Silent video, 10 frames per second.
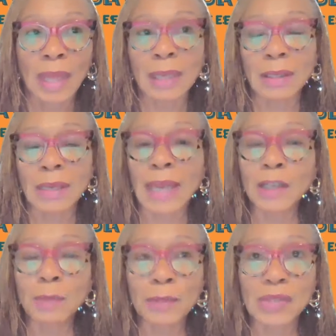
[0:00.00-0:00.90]
and
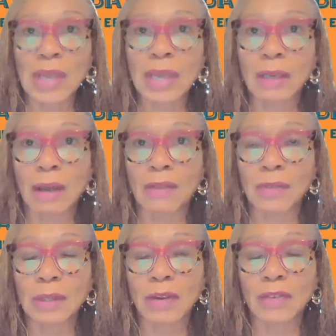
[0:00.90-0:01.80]
90%
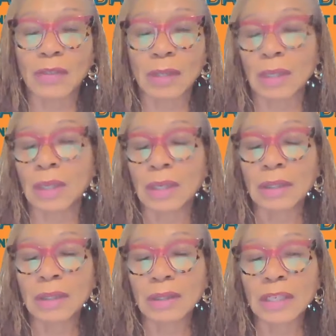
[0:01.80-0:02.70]
of the
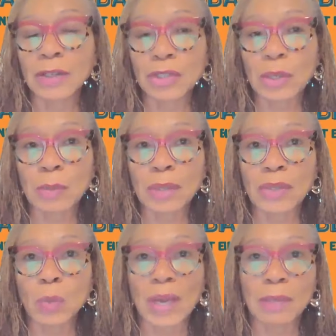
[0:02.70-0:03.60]
leadership
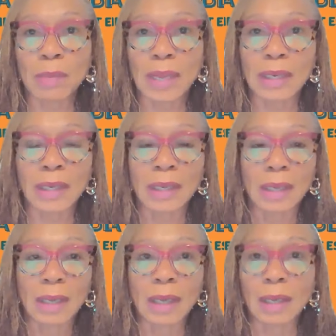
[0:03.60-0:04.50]
is white men.
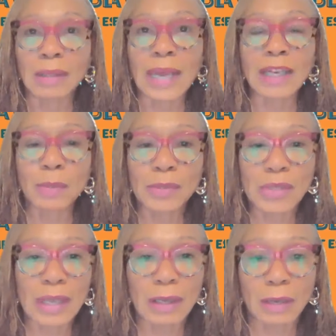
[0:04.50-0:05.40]

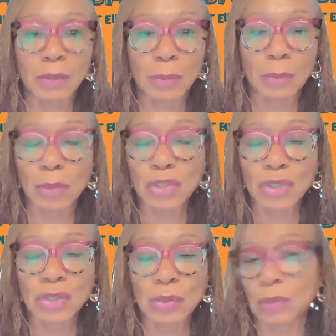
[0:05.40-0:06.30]
90% of the
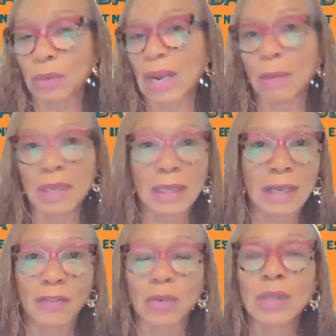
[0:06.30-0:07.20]
promotions, or
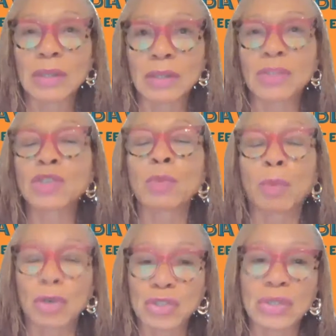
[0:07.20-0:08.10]
the
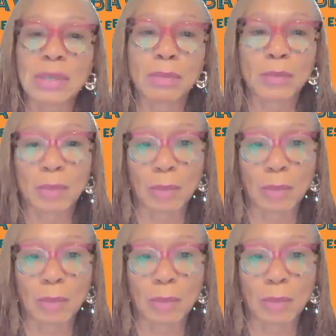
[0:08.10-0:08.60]
disproportionate number of